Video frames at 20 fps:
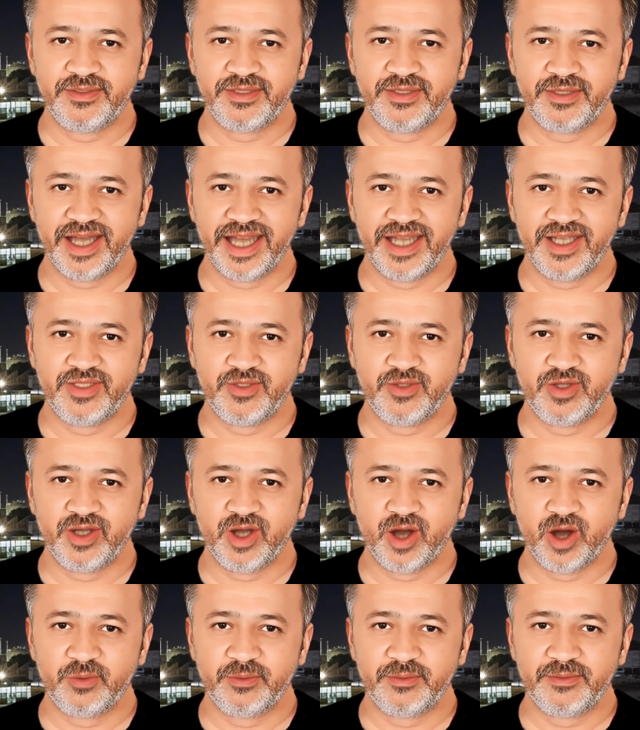The extra
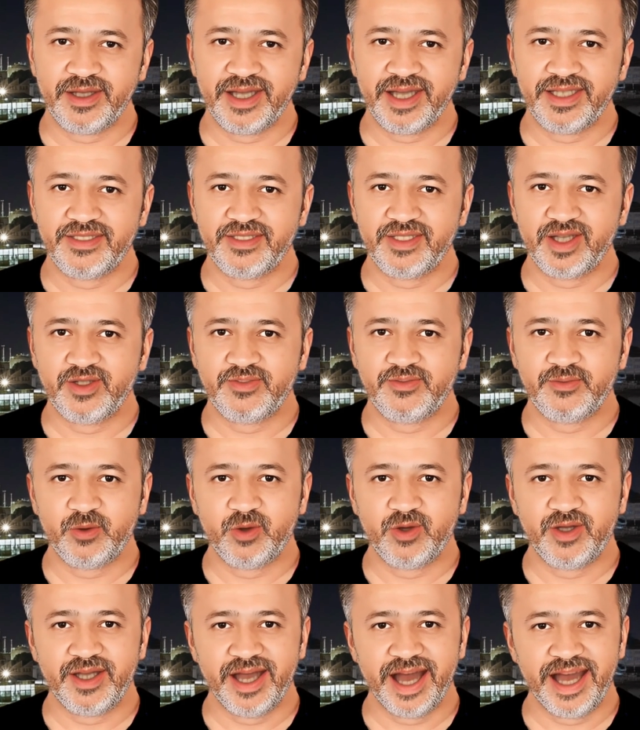coke blinds off
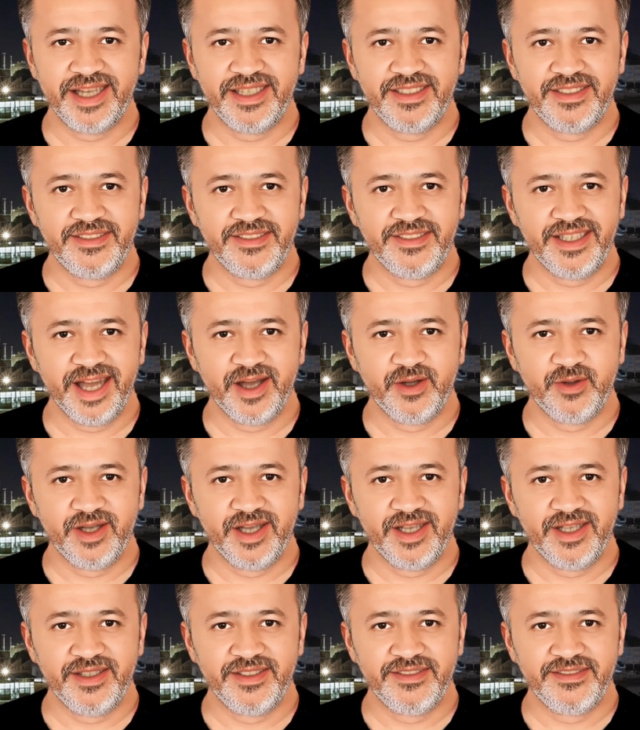more catalyst
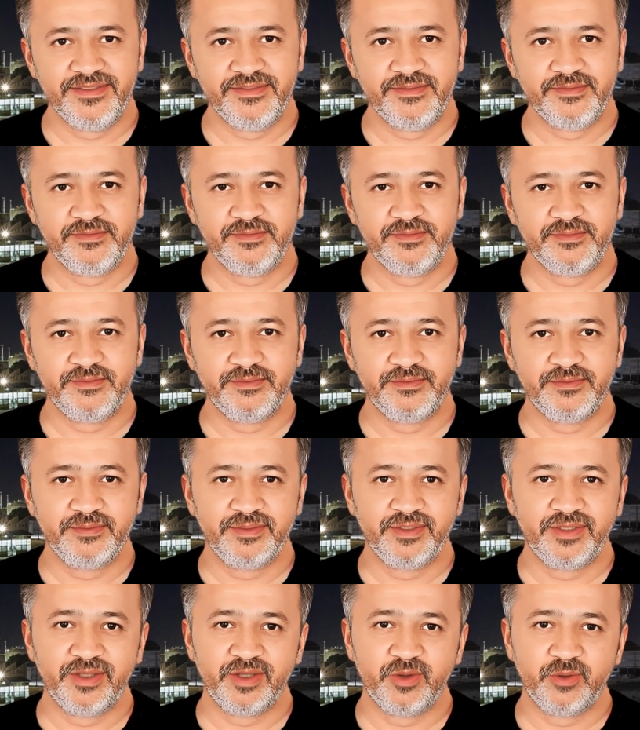area.
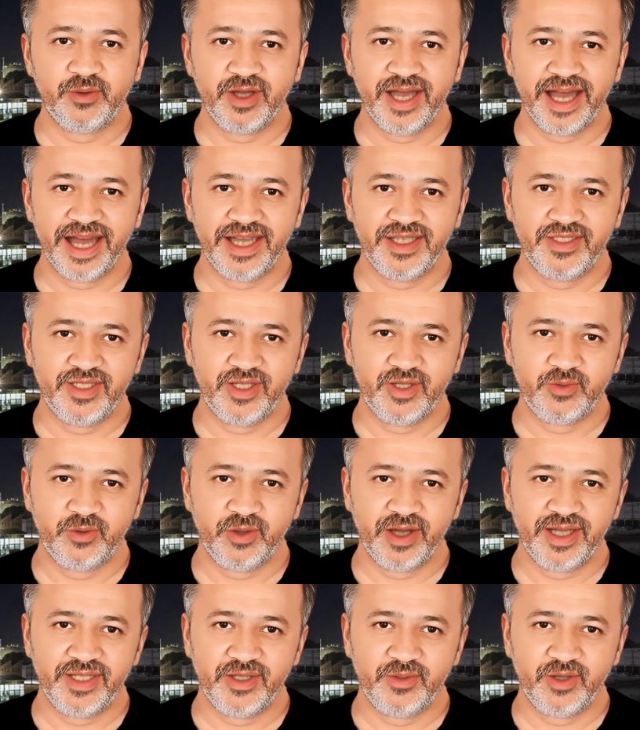The reaction
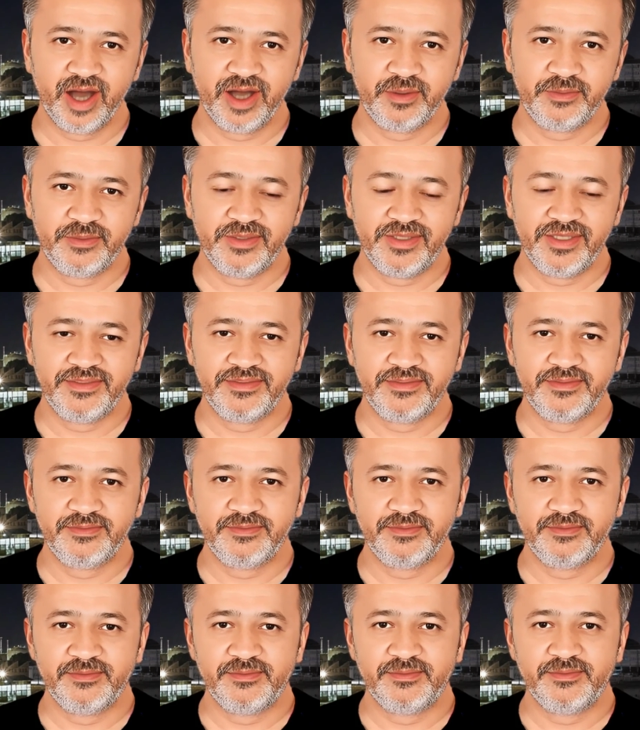rate drops.
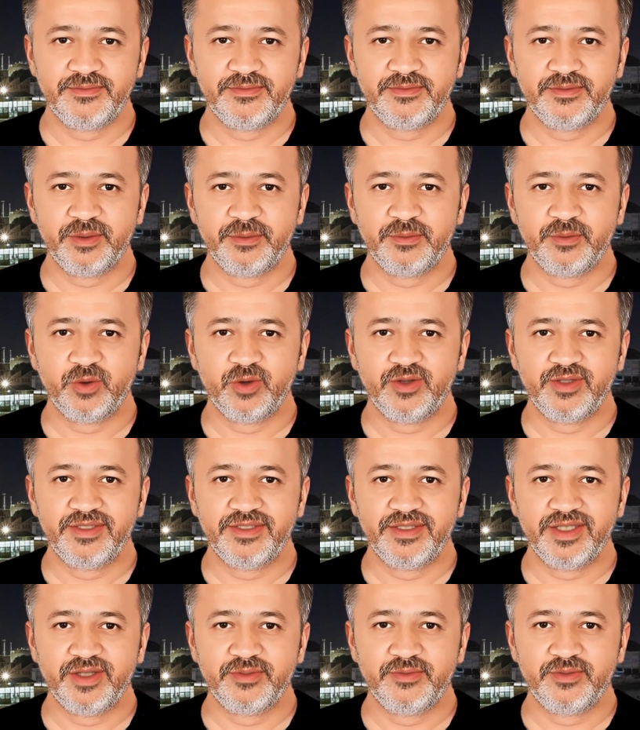More
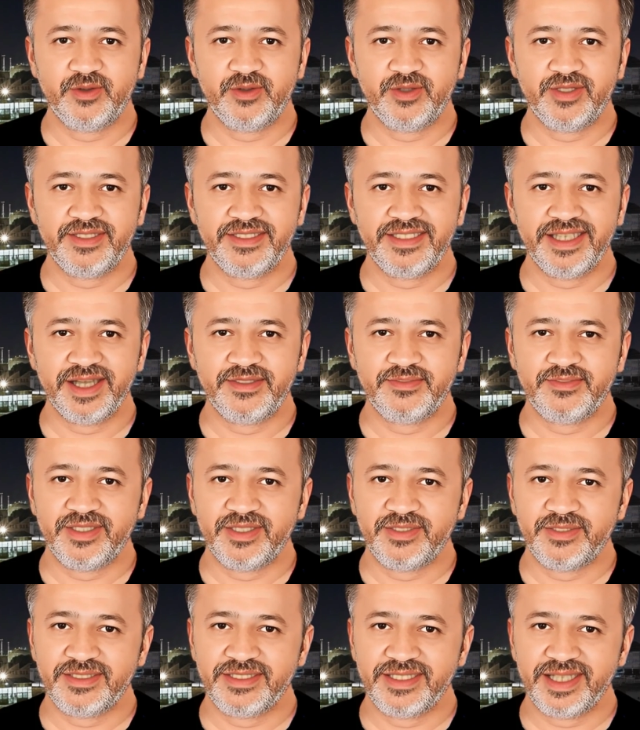sulfur is left
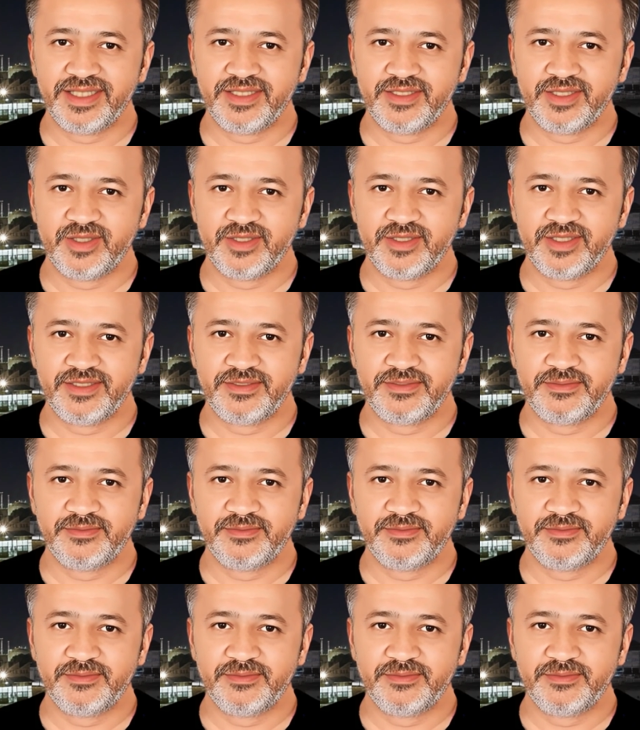in the diesel.